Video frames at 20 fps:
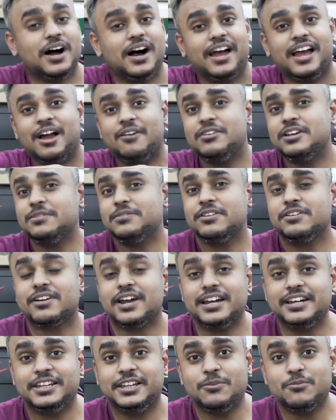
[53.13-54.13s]
I haven't even
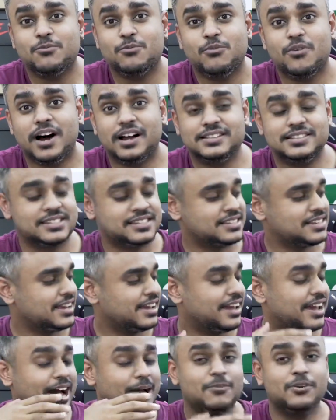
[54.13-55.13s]
tried them
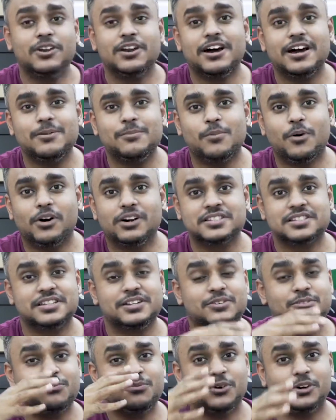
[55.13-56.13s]
once. I'm gonna unbox
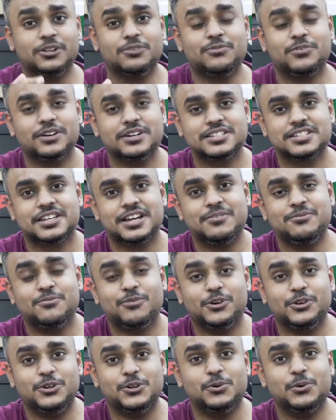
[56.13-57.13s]
it for the first time
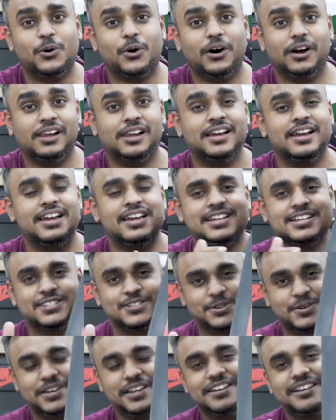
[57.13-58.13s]
for you all.
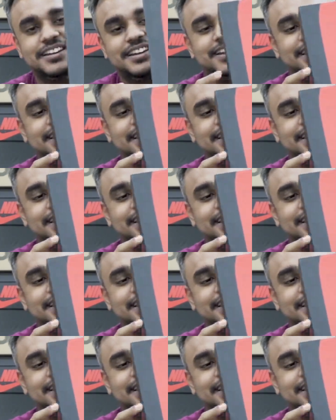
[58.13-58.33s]
So here it